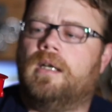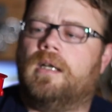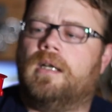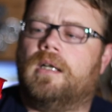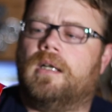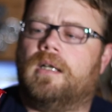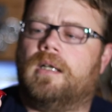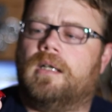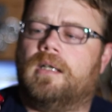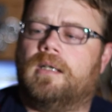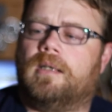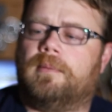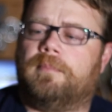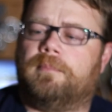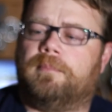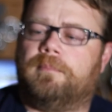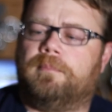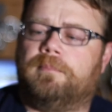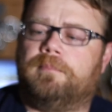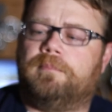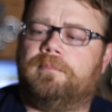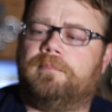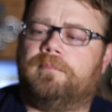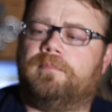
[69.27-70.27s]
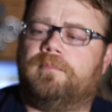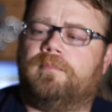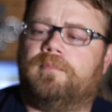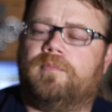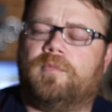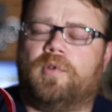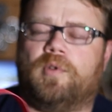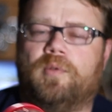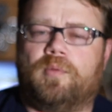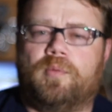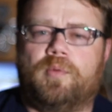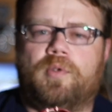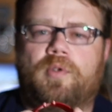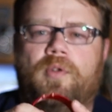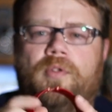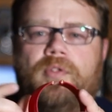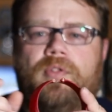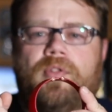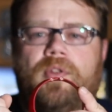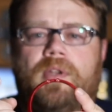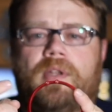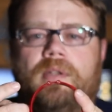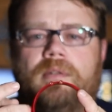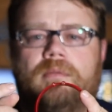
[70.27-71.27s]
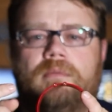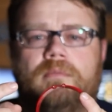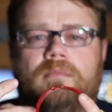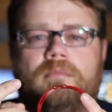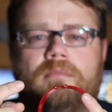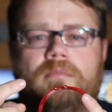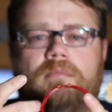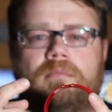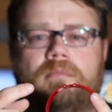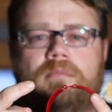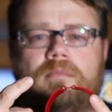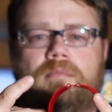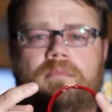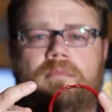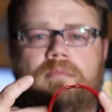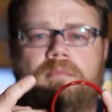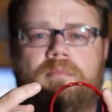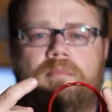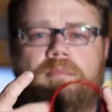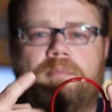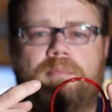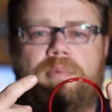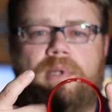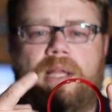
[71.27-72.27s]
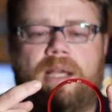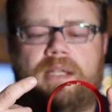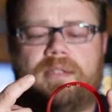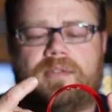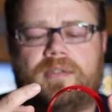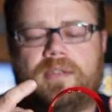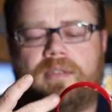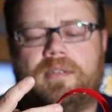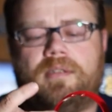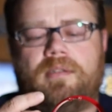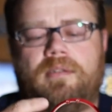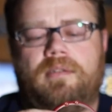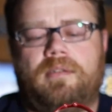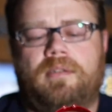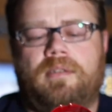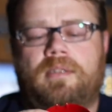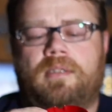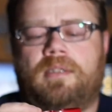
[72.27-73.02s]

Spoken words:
They're real thin plastic.